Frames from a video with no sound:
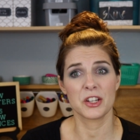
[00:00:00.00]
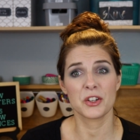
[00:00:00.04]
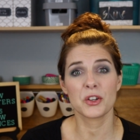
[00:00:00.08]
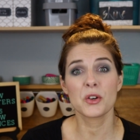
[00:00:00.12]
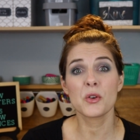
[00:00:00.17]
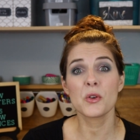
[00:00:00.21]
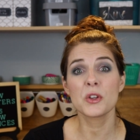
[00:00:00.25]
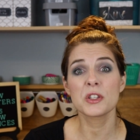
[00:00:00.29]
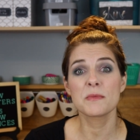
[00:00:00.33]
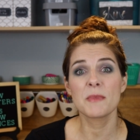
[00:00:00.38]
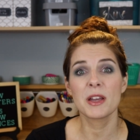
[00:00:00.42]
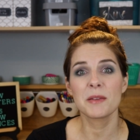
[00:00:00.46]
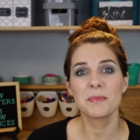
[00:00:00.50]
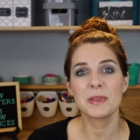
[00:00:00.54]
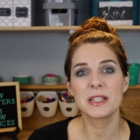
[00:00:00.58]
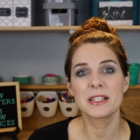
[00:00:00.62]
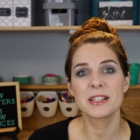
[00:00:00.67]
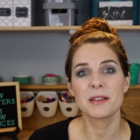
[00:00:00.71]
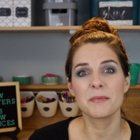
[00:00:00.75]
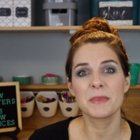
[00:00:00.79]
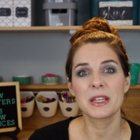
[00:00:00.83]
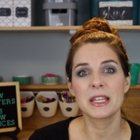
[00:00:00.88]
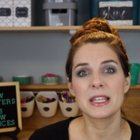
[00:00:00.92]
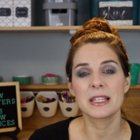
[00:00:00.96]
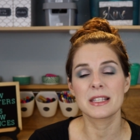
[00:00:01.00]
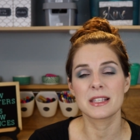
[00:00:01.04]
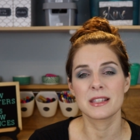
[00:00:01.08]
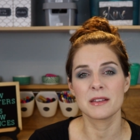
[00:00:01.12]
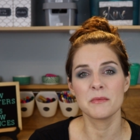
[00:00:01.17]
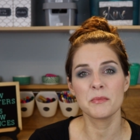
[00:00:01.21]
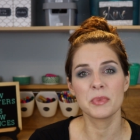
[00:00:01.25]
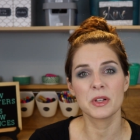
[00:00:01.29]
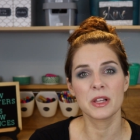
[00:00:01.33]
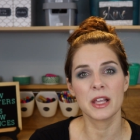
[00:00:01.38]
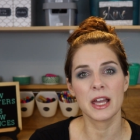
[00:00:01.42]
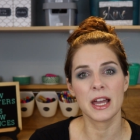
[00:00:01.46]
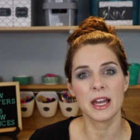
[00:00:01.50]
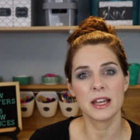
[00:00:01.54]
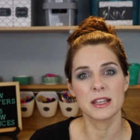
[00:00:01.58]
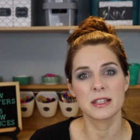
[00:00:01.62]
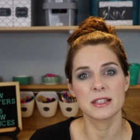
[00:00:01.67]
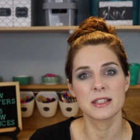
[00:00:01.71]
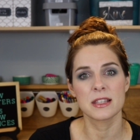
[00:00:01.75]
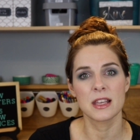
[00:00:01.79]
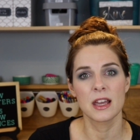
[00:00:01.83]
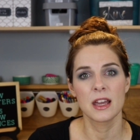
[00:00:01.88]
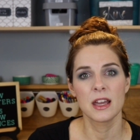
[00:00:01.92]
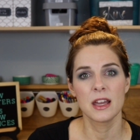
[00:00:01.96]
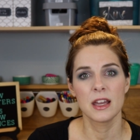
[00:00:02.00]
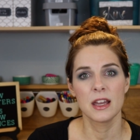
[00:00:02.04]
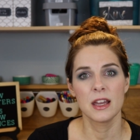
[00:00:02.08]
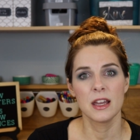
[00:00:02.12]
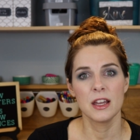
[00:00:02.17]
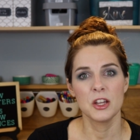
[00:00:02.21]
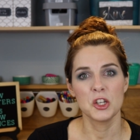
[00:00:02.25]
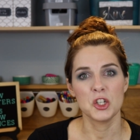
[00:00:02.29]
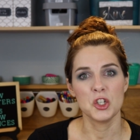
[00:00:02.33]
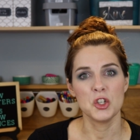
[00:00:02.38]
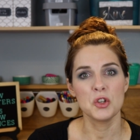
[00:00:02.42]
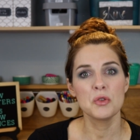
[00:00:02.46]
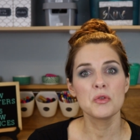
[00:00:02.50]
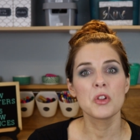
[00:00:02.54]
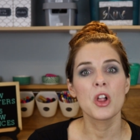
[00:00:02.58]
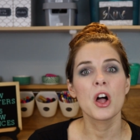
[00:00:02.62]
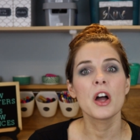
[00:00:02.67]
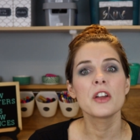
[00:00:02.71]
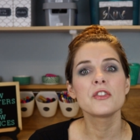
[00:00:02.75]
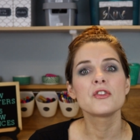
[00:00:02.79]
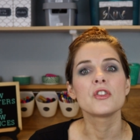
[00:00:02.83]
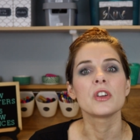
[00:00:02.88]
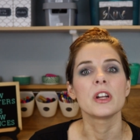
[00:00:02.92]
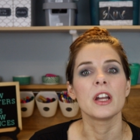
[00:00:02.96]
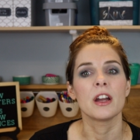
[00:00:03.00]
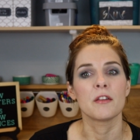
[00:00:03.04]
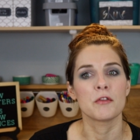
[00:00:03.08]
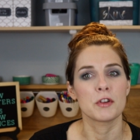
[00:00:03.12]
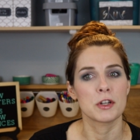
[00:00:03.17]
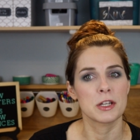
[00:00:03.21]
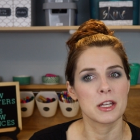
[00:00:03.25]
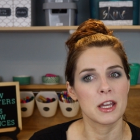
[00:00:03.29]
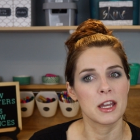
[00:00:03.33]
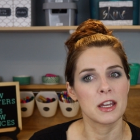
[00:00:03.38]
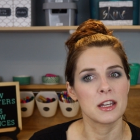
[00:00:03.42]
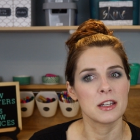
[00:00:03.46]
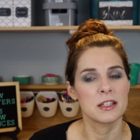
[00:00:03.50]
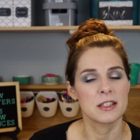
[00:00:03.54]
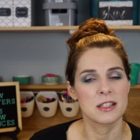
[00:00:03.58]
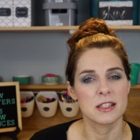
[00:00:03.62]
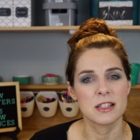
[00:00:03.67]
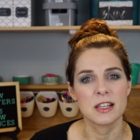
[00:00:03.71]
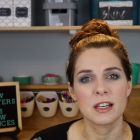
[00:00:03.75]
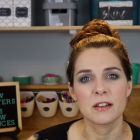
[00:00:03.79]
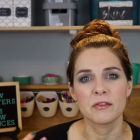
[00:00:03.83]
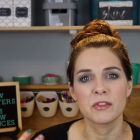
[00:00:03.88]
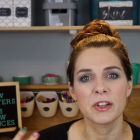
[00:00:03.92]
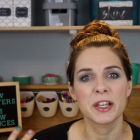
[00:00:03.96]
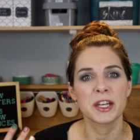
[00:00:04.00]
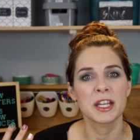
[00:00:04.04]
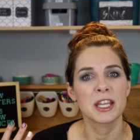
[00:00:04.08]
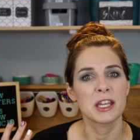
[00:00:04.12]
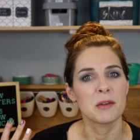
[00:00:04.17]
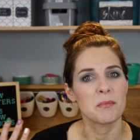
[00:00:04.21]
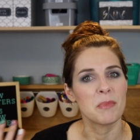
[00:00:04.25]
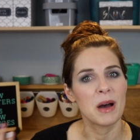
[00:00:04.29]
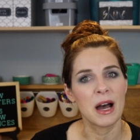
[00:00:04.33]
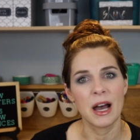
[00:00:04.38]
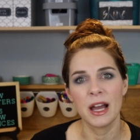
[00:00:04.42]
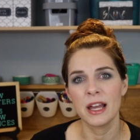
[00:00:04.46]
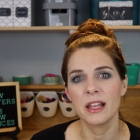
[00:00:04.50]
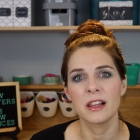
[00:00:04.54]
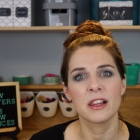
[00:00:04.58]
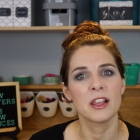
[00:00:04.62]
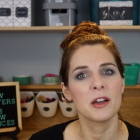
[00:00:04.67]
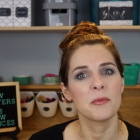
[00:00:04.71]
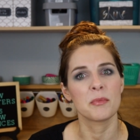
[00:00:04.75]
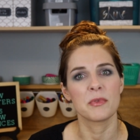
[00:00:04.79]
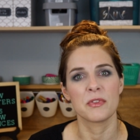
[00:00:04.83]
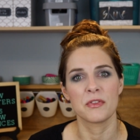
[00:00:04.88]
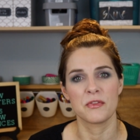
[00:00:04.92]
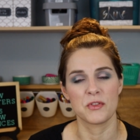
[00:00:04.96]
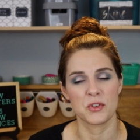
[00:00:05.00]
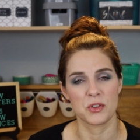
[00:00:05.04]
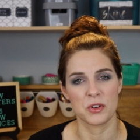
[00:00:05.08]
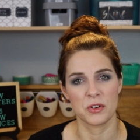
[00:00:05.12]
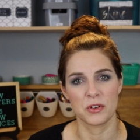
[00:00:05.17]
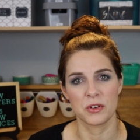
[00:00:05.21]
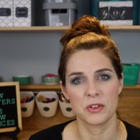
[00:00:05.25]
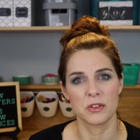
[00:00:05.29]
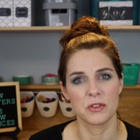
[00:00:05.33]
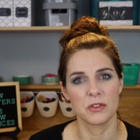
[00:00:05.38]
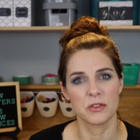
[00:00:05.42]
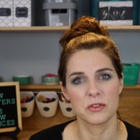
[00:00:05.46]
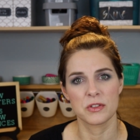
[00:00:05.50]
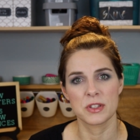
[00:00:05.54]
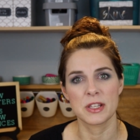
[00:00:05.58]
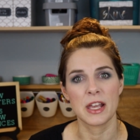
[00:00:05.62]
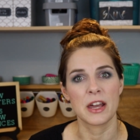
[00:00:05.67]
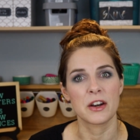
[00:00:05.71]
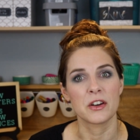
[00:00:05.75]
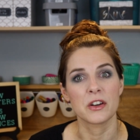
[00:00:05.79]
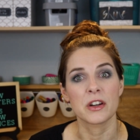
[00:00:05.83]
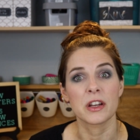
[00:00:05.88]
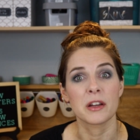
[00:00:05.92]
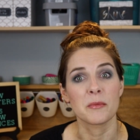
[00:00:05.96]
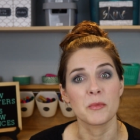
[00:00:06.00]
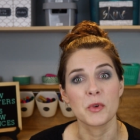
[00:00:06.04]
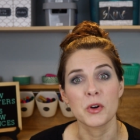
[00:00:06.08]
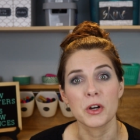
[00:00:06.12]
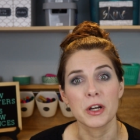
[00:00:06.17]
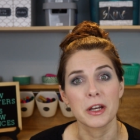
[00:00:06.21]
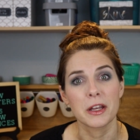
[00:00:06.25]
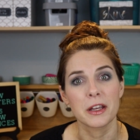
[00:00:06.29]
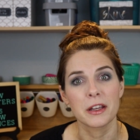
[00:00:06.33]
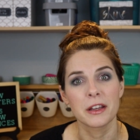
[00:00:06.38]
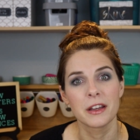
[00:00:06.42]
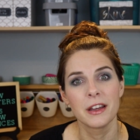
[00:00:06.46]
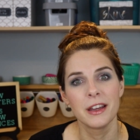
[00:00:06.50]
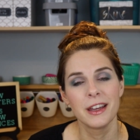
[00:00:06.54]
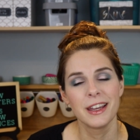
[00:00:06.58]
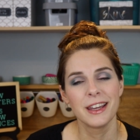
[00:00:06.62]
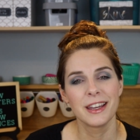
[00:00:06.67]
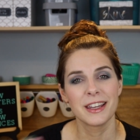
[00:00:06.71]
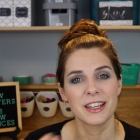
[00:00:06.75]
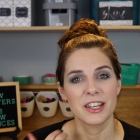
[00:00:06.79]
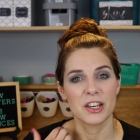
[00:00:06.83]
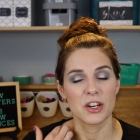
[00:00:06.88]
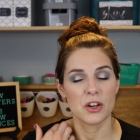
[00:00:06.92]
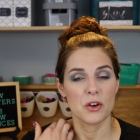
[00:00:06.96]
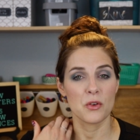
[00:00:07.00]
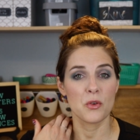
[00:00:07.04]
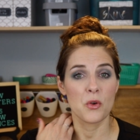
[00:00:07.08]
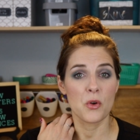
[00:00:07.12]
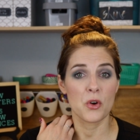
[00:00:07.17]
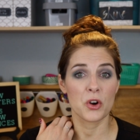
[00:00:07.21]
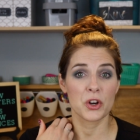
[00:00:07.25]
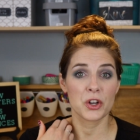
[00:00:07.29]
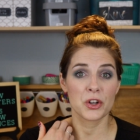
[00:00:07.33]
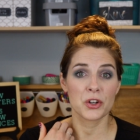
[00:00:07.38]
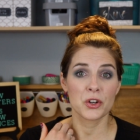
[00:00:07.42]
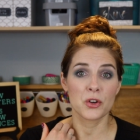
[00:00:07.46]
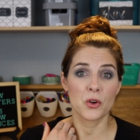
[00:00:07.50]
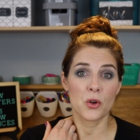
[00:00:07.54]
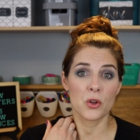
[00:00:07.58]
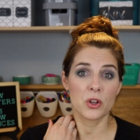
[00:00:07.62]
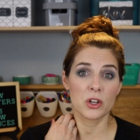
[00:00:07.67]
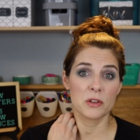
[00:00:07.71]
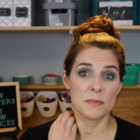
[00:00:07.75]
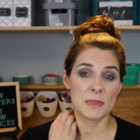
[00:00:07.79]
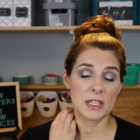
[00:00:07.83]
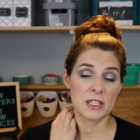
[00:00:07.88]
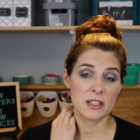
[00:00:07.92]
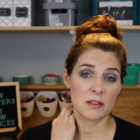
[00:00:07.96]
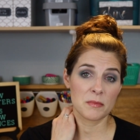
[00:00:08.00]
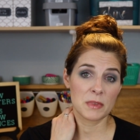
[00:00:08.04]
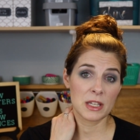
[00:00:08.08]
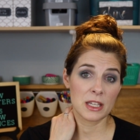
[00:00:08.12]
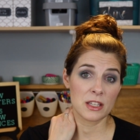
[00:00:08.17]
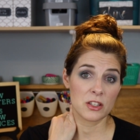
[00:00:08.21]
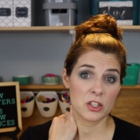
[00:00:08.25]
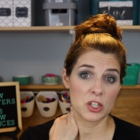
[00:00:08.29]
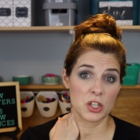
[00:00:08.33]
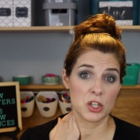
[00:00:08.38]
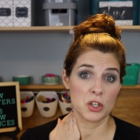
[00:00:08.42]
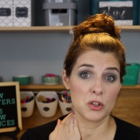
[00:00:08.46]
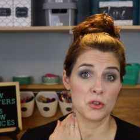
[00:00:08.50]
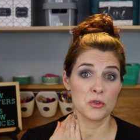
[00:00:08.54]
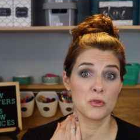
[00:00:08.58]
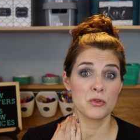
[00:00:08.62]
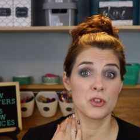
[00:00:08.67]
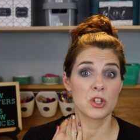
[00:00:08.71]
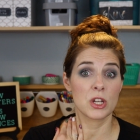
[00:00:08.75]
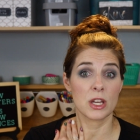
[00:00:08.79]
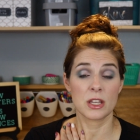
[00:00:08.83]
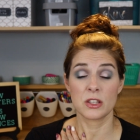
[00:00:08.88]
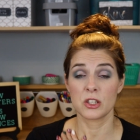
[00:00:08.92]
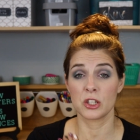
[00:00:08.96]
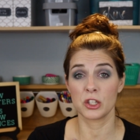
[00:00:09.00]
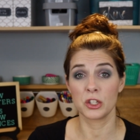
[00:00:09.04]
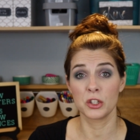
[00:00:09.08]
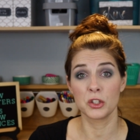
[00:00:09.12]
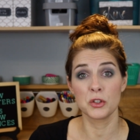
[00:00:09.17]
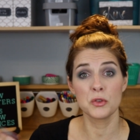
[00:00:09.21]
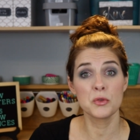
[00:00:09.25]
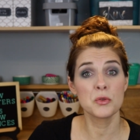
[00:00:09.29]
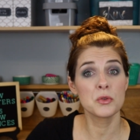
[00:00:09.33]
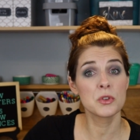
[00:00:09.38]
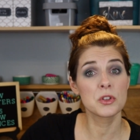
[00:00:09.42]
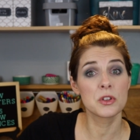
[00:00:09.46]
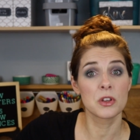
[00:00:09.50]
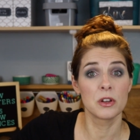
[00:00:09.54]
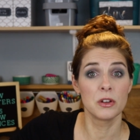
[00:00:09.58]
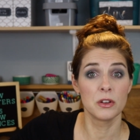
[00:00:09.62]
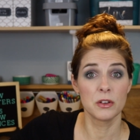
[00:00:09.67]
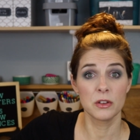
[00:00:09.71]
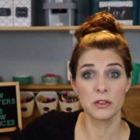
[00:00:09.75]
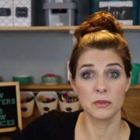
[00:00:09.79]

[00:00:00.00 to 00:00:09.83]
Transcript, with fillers: Your goals might be something as simple as do laundry every day instead of letting it pile up for Saturday morning, you know, or your goal could be something as huge as lose